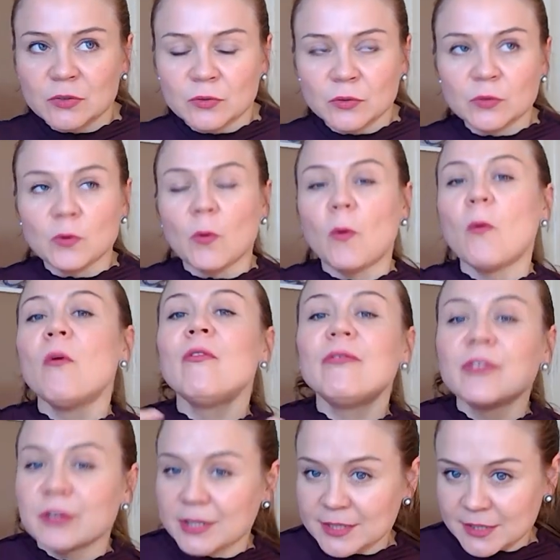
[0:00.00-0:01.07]
do not
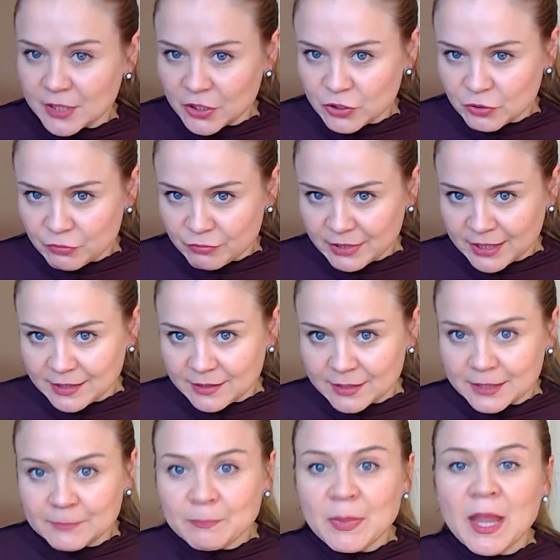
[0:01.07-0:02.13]
over exaggerate
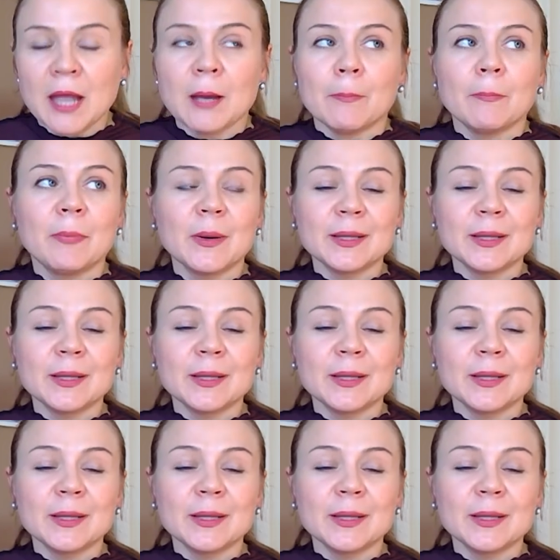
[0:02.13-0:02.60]
it.